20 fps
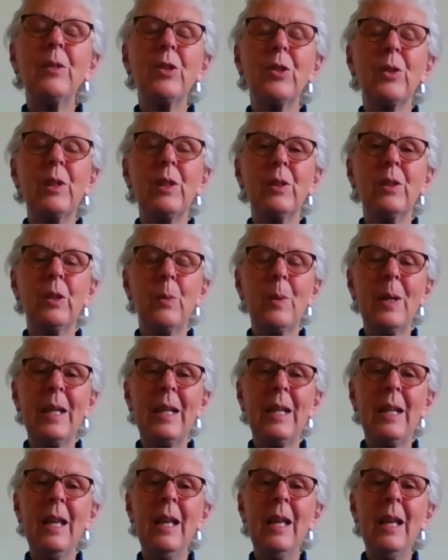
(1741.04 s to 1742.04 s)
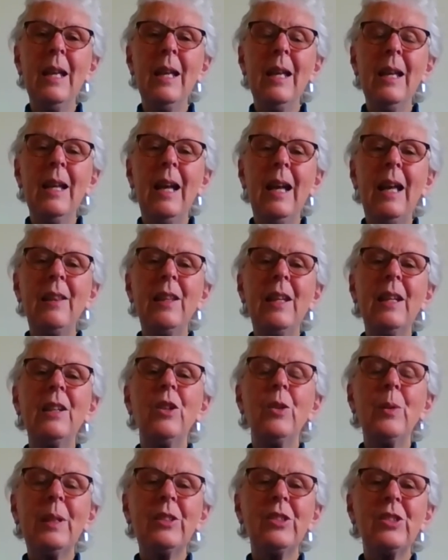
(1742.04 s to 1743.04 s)
along the way. And then
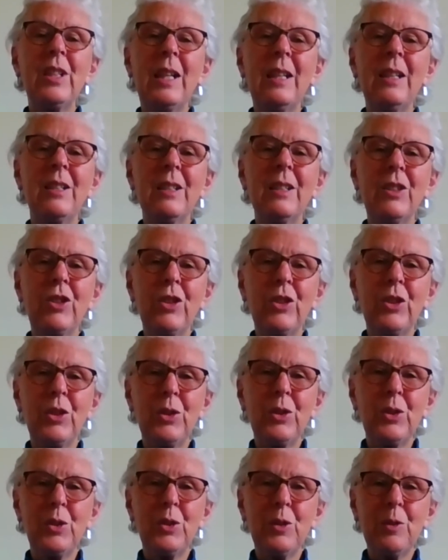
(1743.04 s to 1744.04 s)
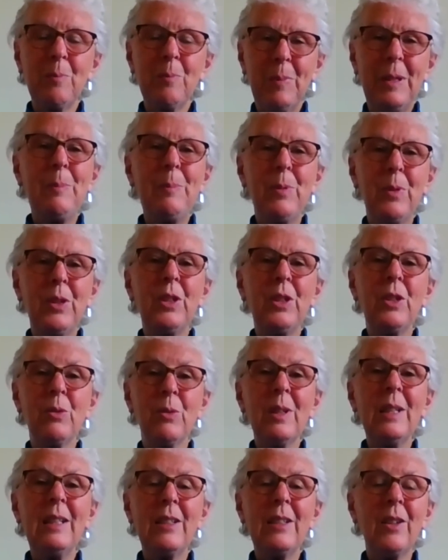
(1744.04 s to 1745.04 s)
you extend it to people that you
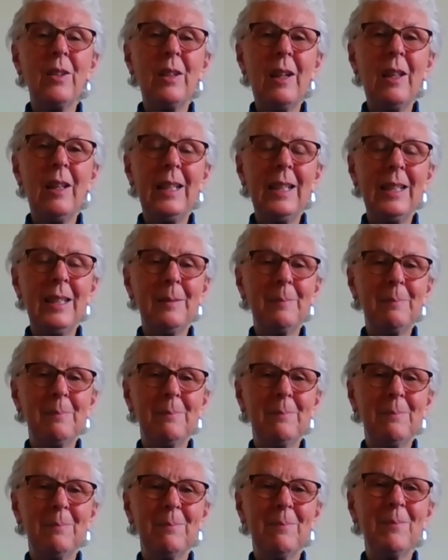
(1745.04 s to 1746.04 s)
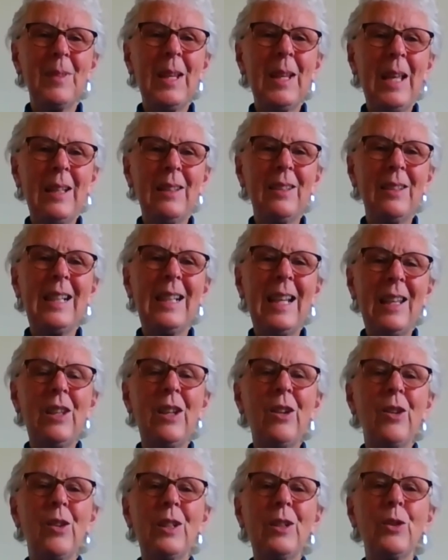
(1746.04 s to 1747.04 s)
really don't like. And again, there
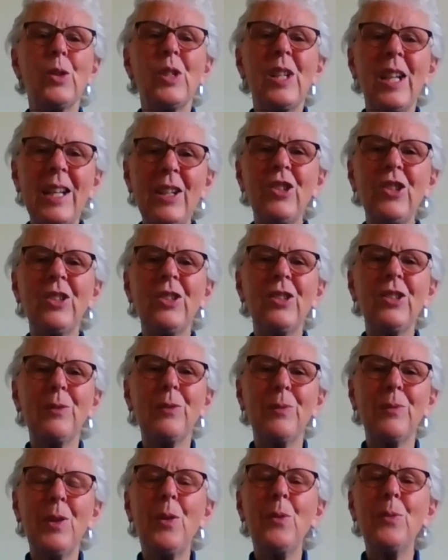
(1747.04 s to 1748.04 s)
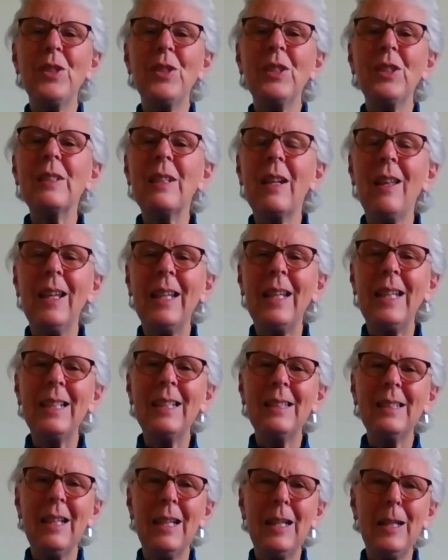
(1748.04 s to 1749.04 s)
are gradations of
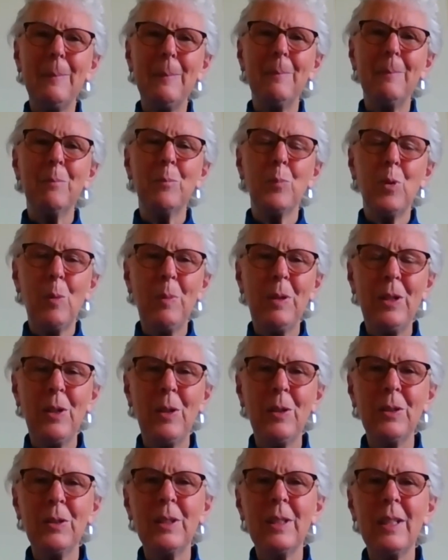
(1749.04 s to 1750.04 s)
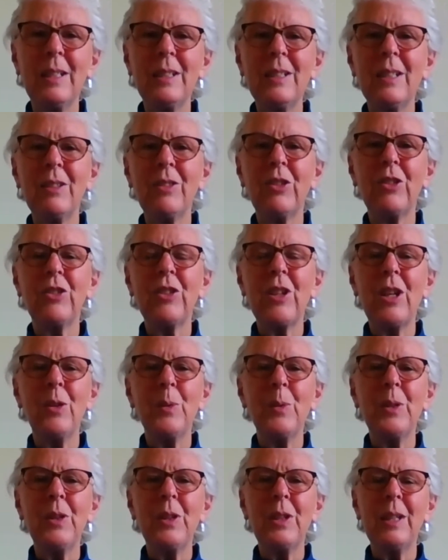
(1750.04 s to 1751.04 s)
dislike. Probably not a good idea to start
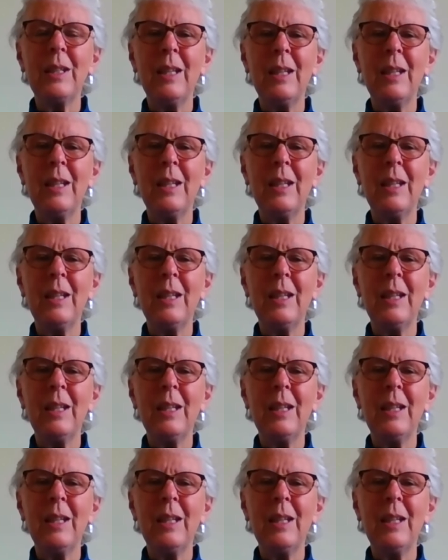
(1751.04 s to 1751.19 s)
with the